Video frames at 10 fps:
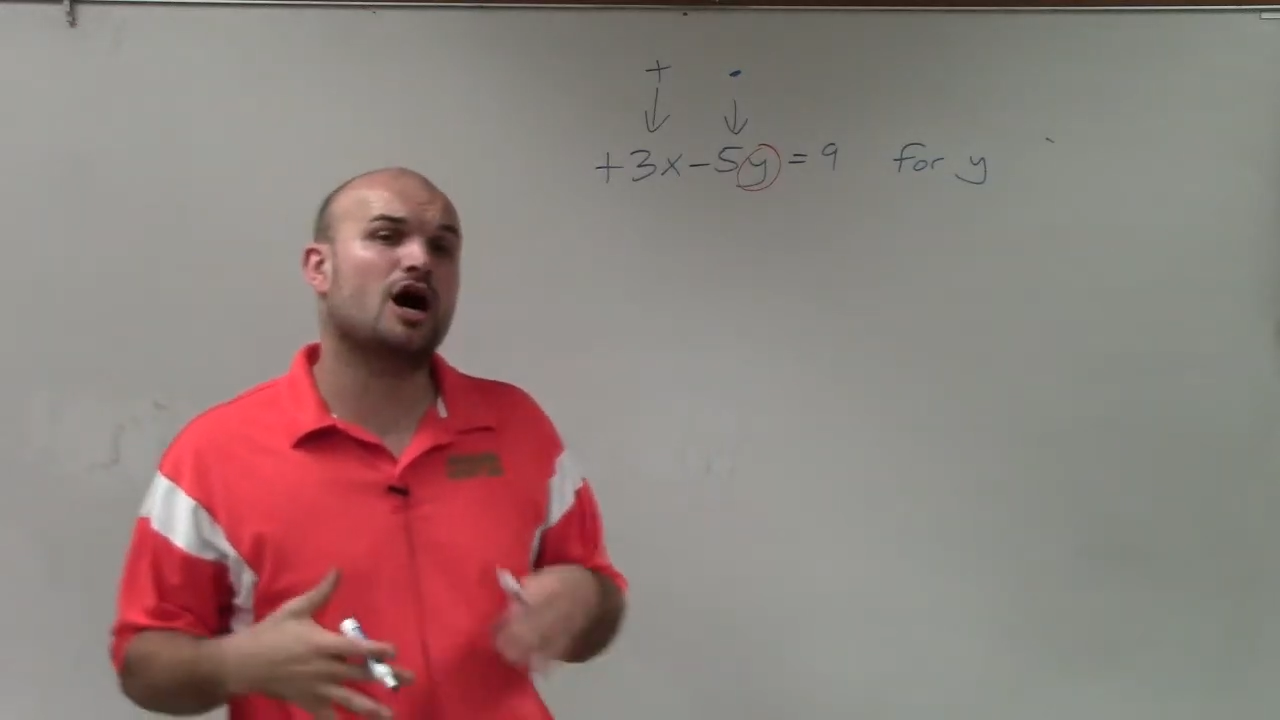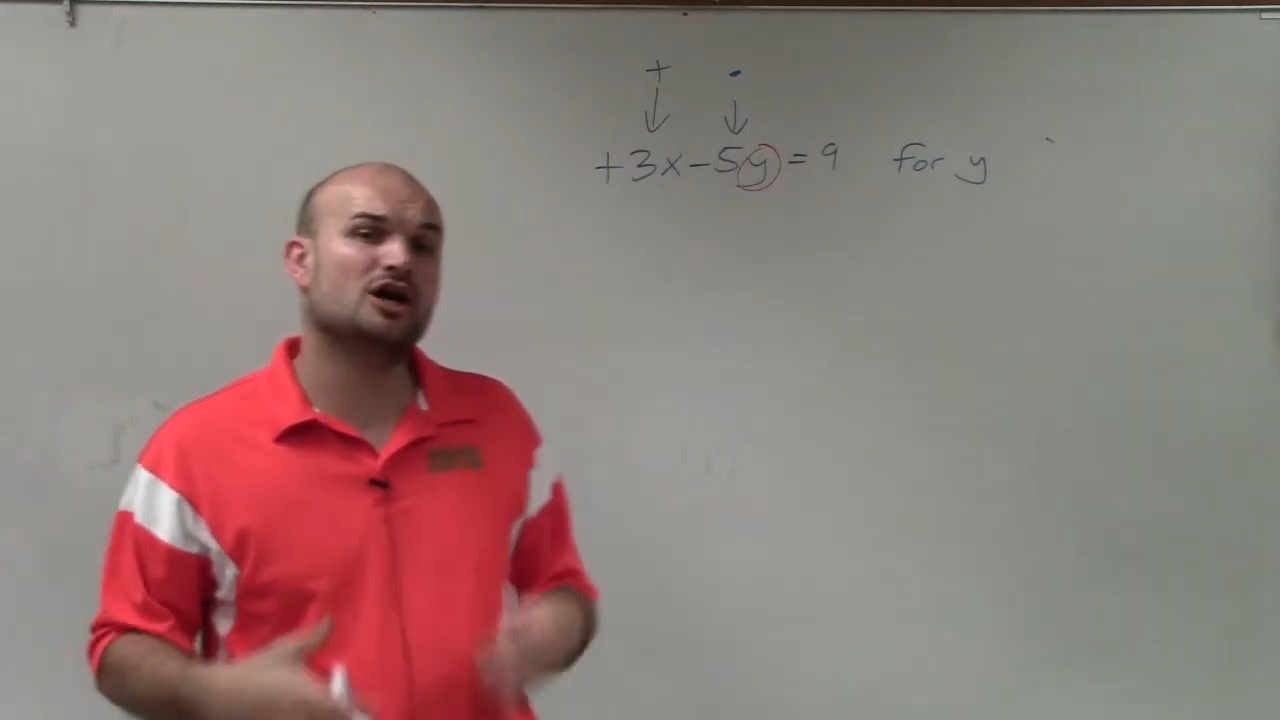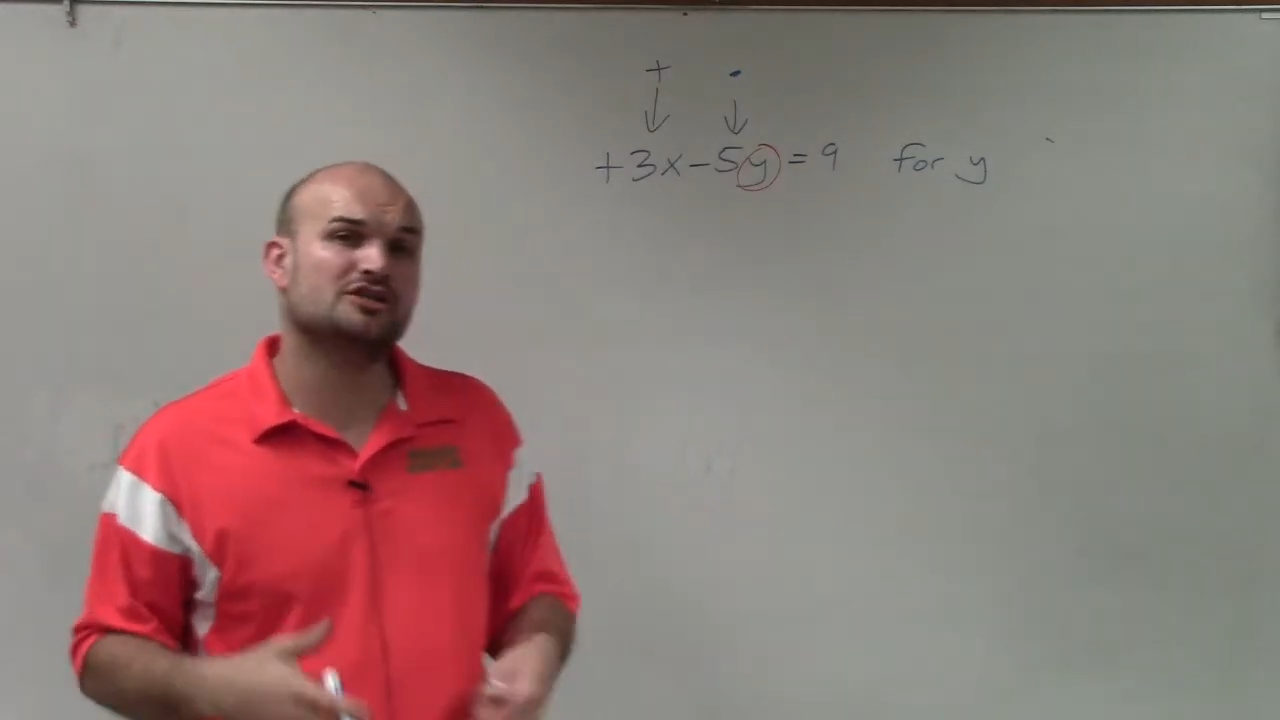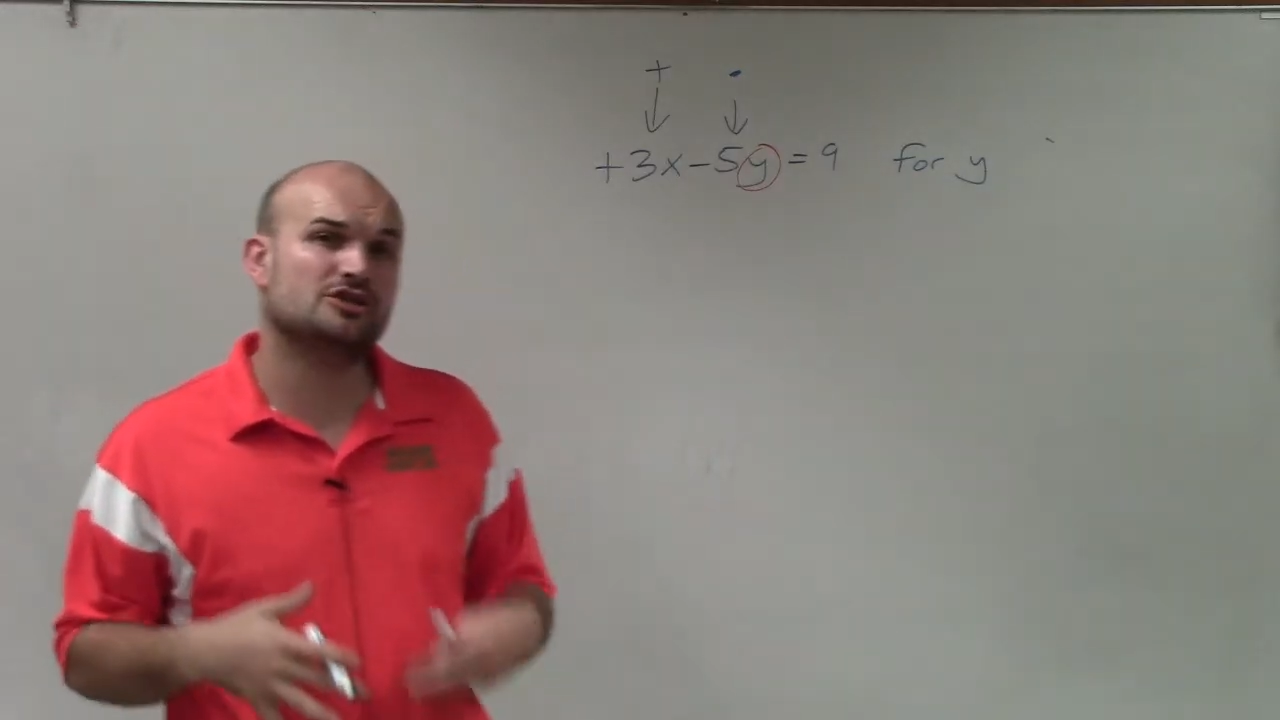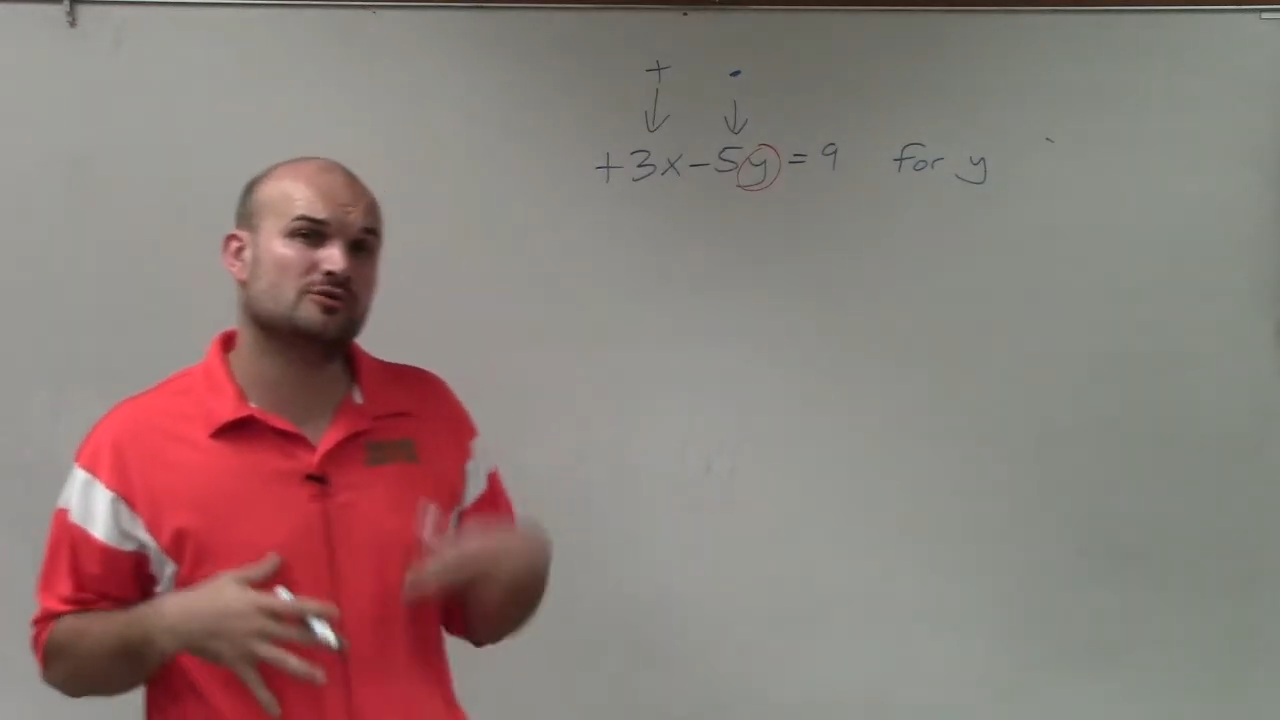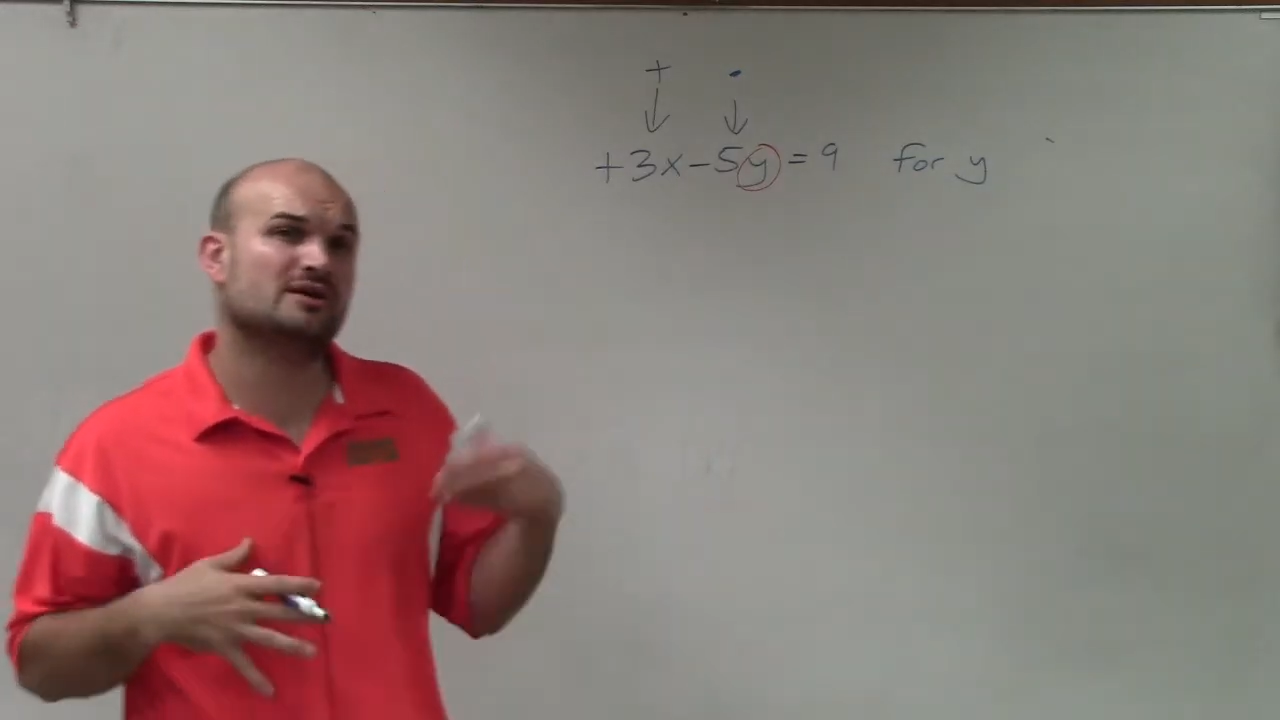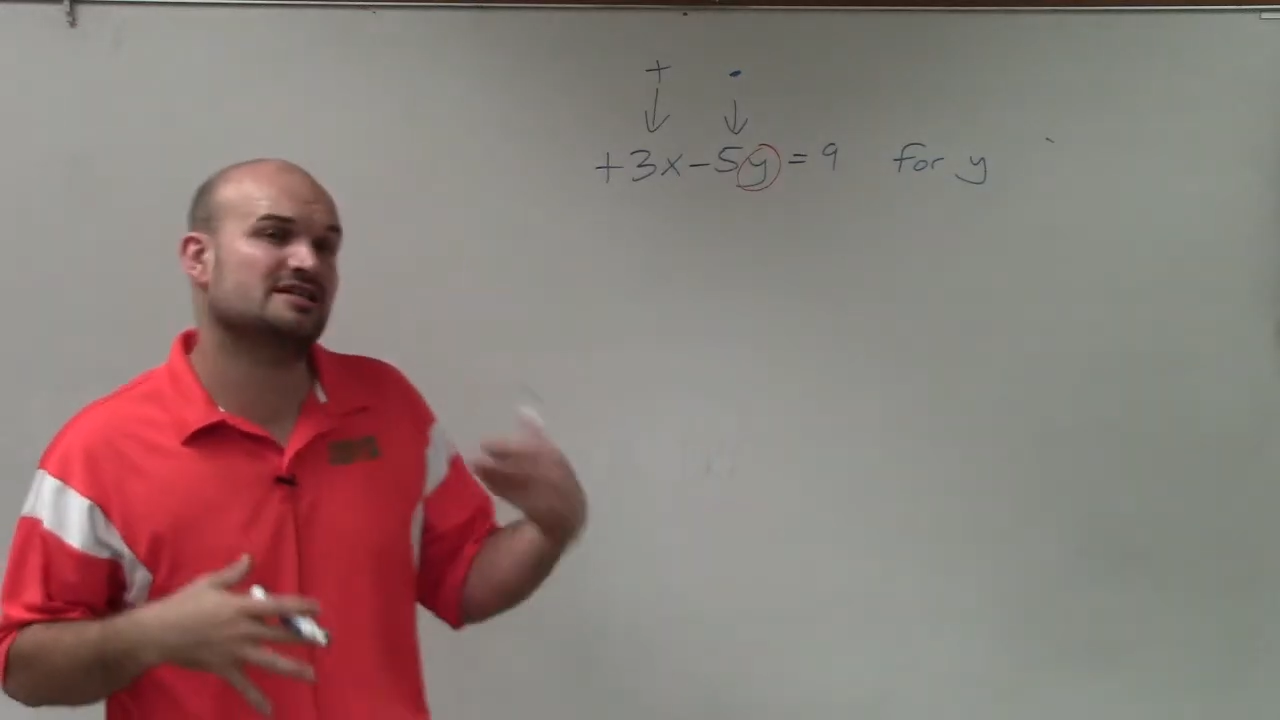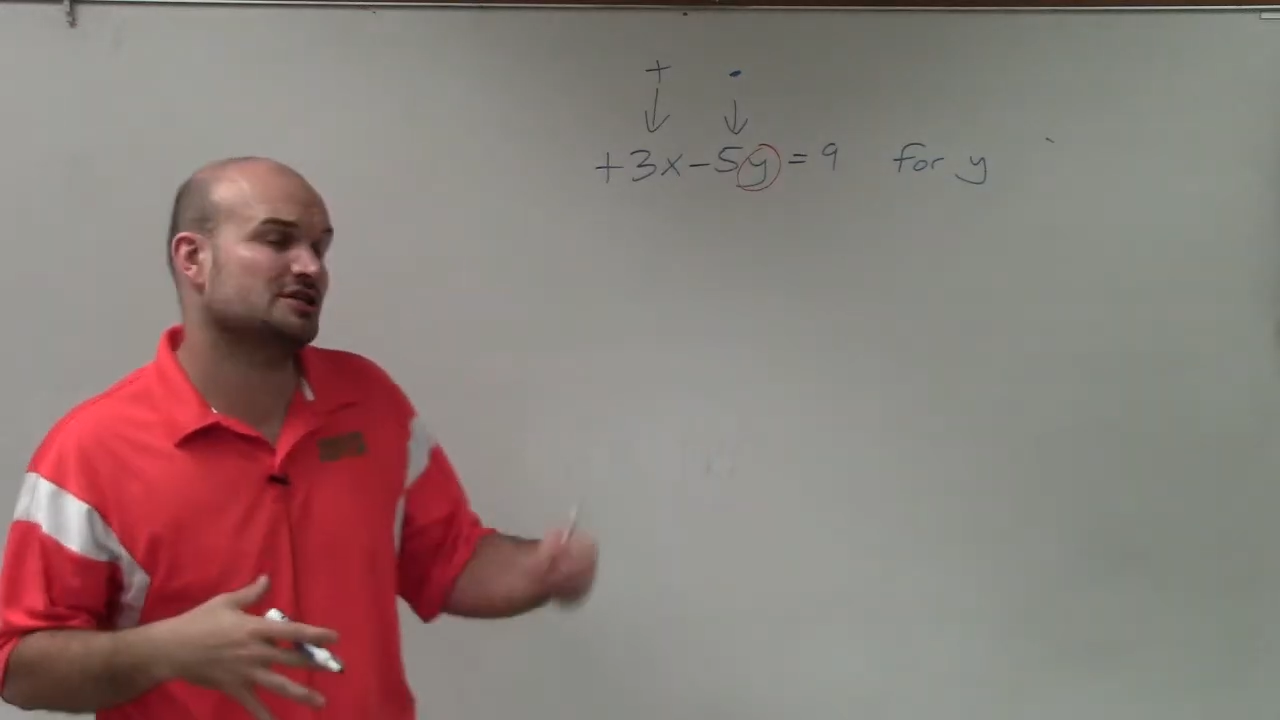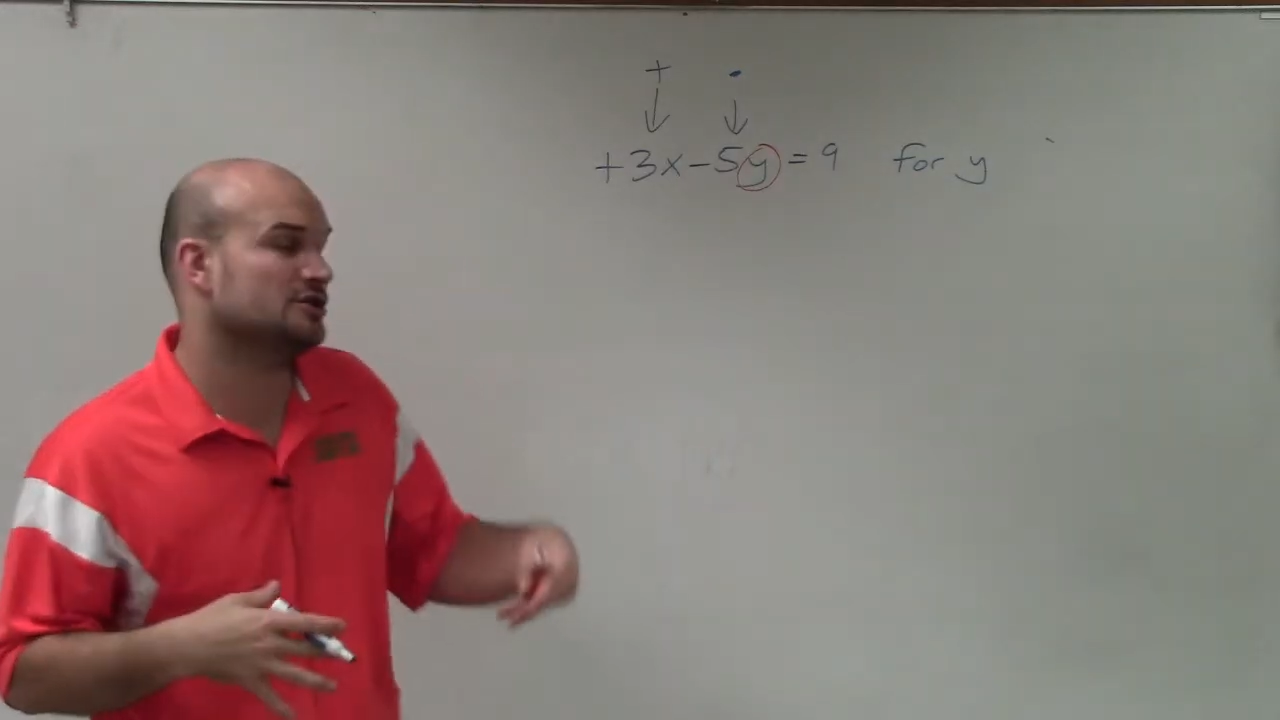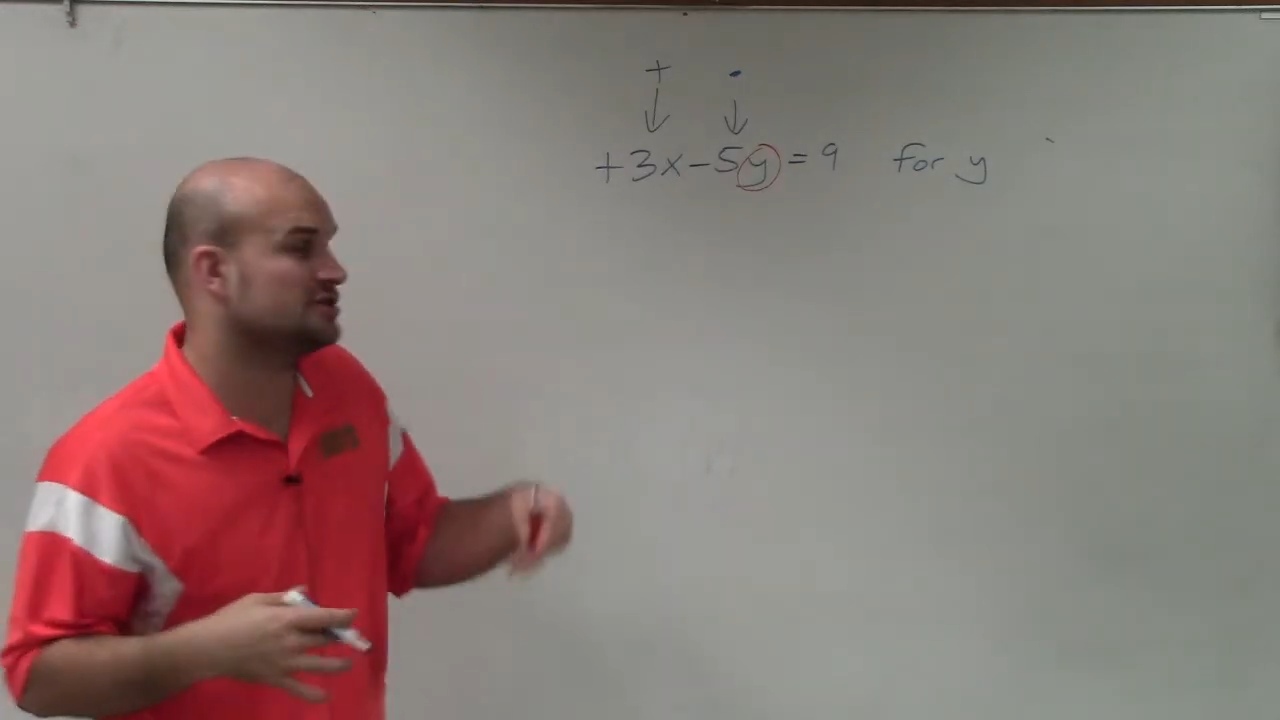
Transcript: undo addition